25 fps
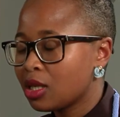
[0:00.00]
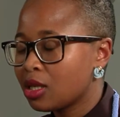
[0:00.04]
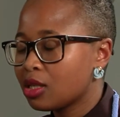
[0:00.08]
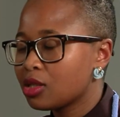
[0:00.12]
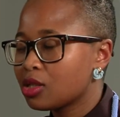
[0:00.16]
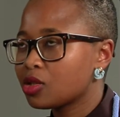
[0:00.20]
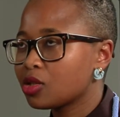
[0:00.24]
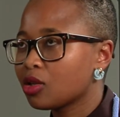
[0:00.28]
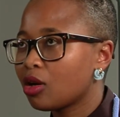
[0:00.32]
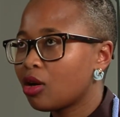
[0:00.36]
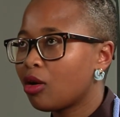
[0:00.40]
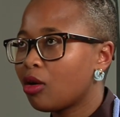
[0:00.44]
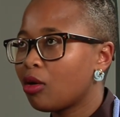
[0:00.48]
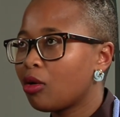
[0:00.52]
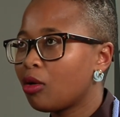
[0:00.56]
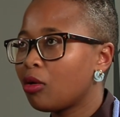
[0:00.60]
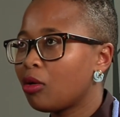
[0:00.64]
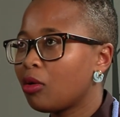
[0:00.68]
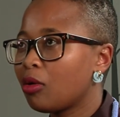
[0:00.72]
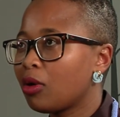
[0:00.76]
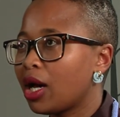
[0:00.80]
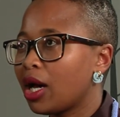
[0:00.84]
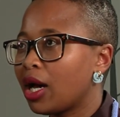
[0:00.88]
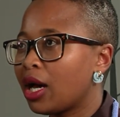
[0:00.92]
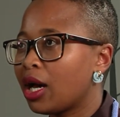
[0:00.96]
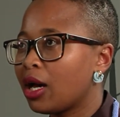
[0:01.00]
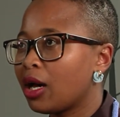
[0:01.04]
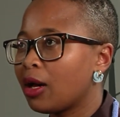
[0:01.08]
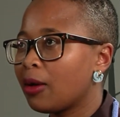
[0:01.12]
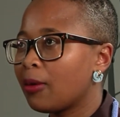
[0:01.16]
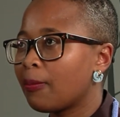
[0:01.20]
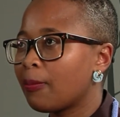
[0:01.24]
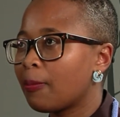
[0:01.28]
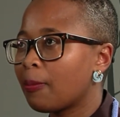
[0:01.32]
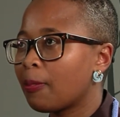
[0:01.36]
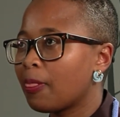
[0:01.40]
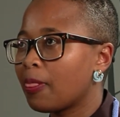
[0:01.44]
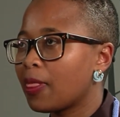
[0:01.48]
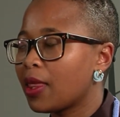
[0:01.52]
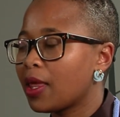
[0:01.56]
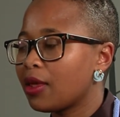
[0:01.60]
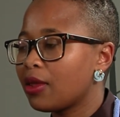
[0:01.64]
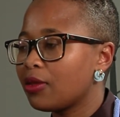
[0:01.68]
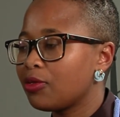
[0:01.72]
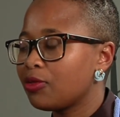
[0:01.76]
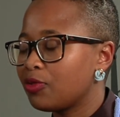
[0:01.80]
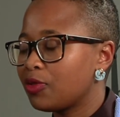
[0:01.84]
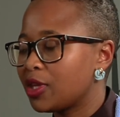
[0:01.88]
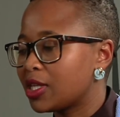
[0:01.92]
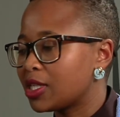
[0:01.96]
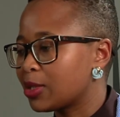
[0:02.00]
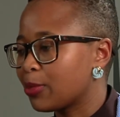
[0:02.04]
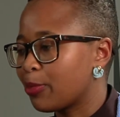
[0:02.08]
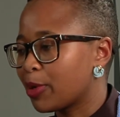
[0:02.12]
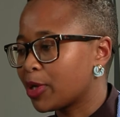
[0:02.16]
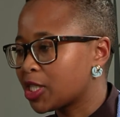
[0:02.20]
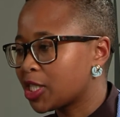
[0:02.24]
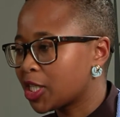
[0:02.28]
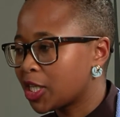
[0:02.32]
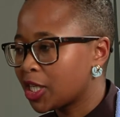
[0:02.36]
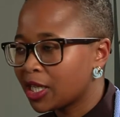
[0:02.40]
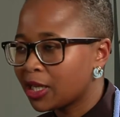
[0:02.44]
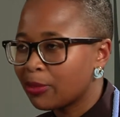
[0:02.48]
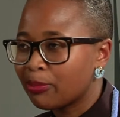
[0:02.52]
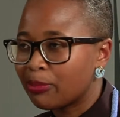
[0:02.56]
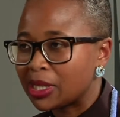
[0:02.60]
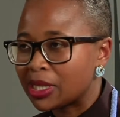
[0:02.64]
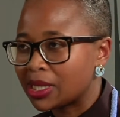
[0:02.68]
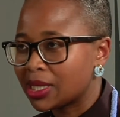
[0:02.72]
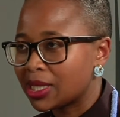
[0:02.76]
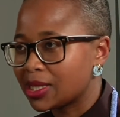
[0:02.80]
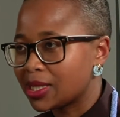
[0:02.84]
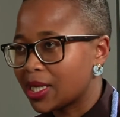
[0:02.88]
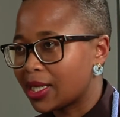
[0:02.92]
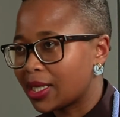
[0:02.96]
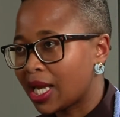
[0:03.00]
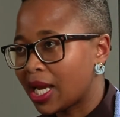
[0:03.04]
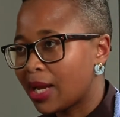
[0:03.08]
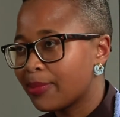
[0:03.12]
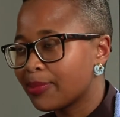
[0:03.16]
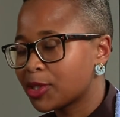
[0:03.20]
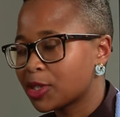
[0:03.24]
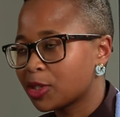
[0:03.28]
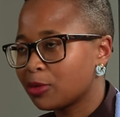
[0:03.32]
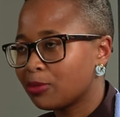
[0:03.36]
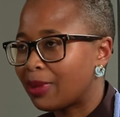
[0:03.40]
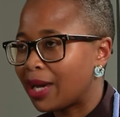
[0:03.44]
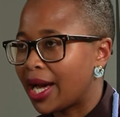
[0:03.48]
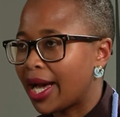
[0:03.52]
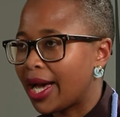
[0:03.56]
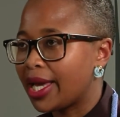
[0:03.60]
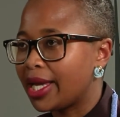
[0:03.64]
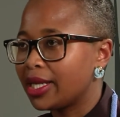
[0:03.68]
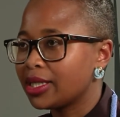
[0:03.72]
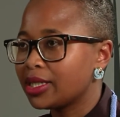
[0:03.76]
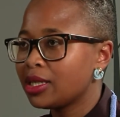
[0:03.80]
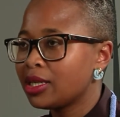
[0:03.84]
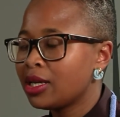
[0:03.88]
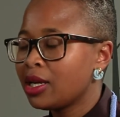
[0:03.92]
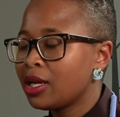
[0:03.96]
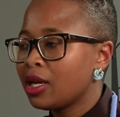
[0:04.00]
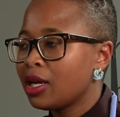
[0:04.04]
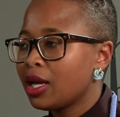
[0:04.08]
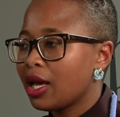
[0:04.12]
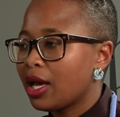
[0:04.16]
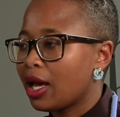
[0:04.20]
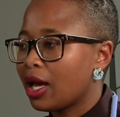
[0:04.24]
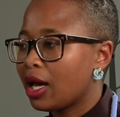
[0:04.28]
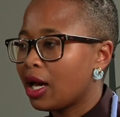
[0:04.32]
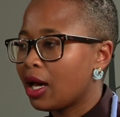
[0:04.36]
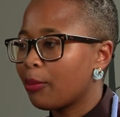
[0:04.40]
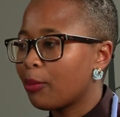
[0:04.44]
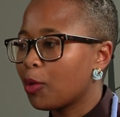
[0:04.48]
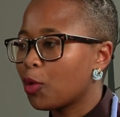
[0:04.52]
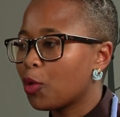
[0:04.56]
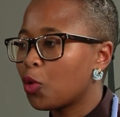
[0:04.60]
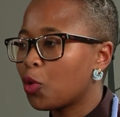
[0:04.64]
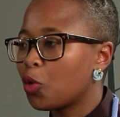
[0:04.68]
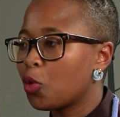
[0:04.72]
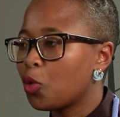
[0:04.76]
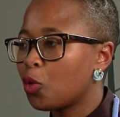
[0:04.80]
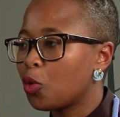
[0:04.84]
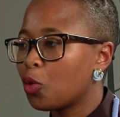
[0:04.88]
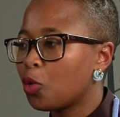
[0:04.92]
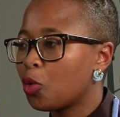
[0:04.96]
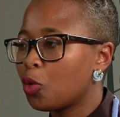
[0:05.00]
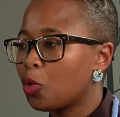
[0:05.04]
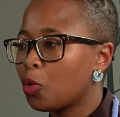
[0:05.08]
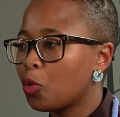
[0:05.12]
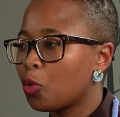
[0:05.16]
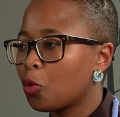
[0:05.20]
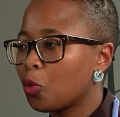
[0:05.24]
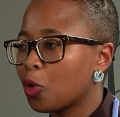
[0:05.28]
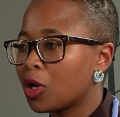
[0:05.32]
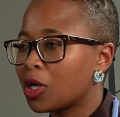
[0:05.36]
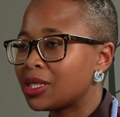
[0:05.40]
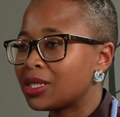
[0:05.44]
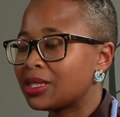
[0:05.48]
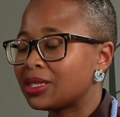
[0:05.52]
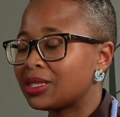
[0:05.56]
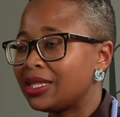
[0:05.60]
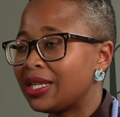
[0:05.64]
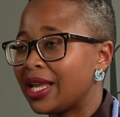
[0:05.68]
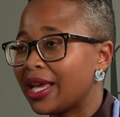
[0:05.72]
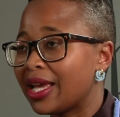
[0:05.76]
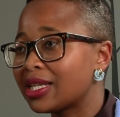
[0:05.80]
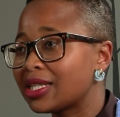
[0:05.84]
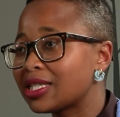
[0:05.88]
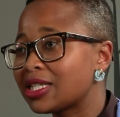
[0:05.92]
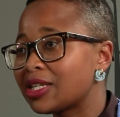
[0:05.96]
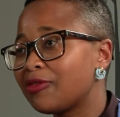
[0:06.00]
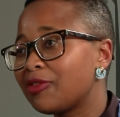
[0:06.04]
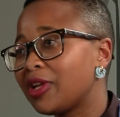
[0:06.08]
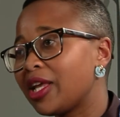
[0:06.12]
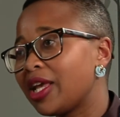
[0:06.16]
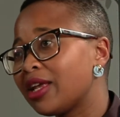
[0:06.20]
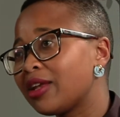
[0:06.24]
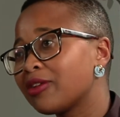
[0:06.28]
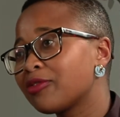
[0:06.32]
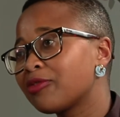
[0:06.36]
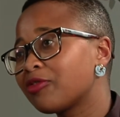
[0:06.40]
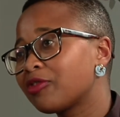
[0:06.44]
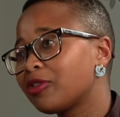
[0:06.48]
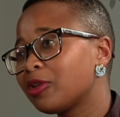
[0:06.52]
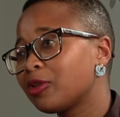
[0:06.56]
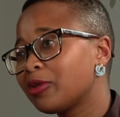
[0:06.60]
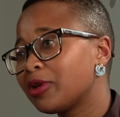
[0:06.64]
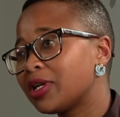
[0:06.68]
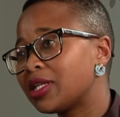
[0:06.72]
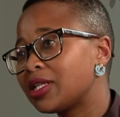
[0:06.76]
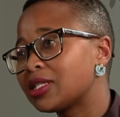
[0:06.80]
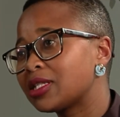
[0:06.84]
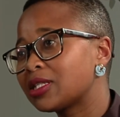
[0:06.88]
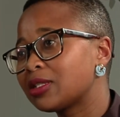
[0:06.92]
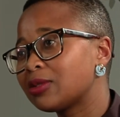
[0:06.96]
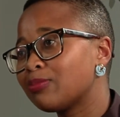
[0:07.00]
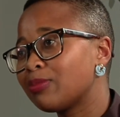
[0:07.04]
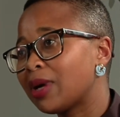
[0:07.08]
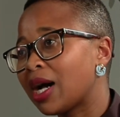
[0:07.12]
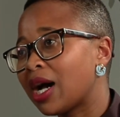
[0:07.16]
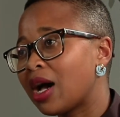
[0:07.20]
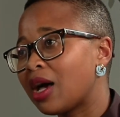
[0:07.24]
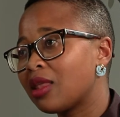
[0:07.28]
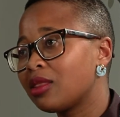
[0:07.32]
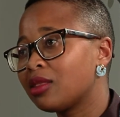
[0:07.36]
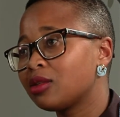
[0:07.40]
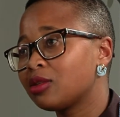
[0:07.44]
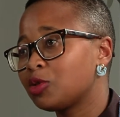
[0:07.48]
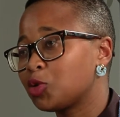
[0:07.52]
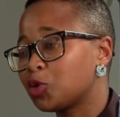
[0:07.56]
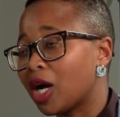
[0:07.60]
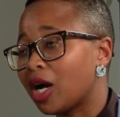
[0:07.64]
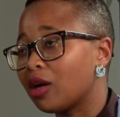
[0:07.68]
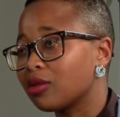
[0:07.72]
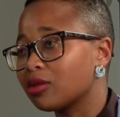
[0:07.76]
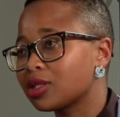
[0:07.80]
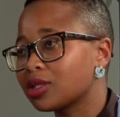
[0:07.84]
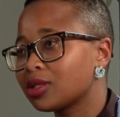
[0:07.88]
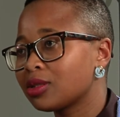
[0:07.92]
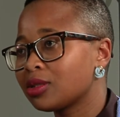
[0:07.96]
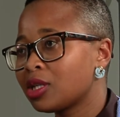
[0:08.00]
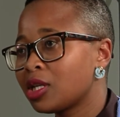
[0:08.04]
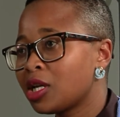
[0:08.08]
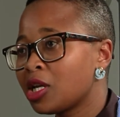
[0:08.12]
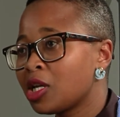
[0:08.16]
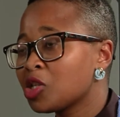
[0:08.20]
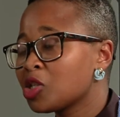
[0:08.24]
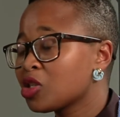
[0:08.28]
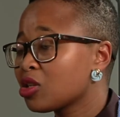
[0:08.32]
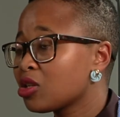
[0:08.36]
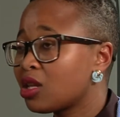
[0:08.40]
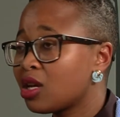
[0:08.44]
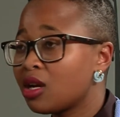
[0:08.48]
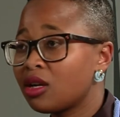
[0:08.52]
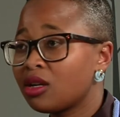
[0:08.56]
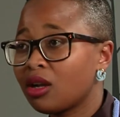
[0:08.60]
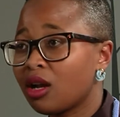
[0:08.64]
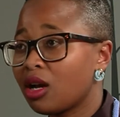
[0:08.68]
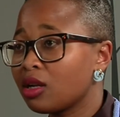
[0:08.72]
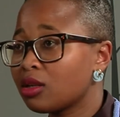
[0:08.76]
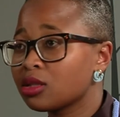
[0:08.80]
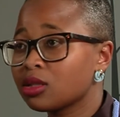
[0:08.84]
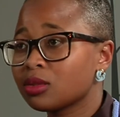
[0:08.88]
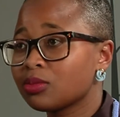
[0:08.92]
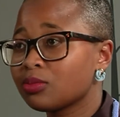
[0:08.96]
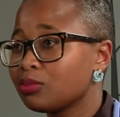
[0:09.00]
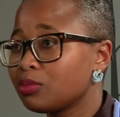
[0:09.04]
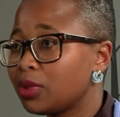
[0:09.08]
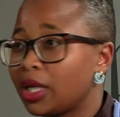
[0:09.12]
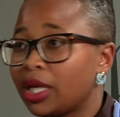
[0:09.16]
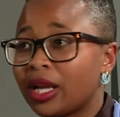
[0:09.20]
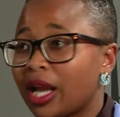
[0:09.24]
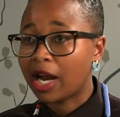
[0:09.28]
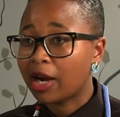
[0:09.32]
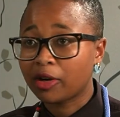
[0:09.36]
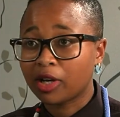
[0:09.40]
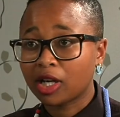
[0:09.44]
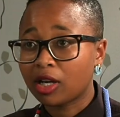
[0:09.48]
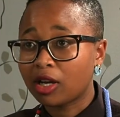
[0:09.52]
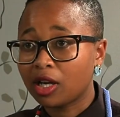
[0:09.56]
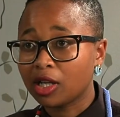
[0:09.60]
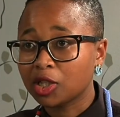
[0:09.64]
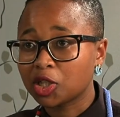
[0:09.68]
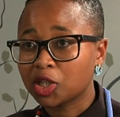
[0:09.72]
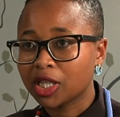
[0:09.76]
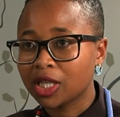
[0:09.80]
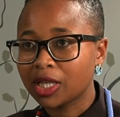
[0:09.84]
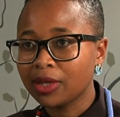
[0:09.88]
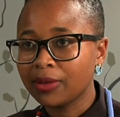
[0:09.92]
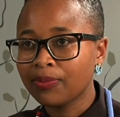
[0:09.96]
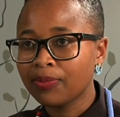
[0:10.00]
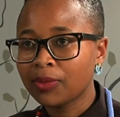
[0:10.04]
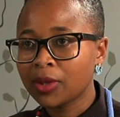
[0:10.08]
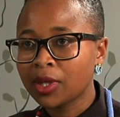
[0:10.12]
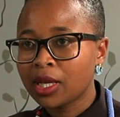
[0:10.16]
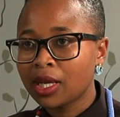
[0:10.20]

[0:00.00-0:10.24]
So there's a particular business that comes to mind who was negatively influenced by the drought. So they're not in agriculture.